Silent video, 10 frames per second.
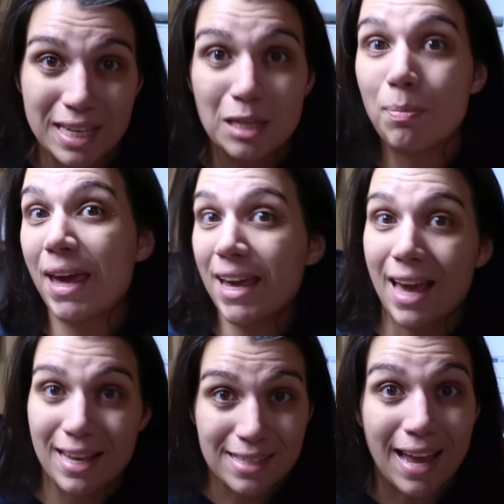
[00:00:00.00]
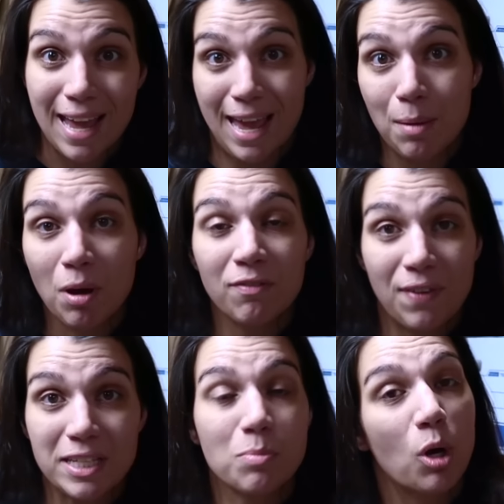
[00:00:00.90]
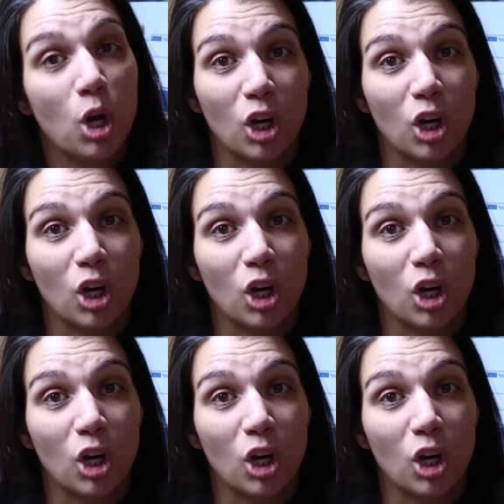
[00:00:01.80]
eBay as I am on Facebook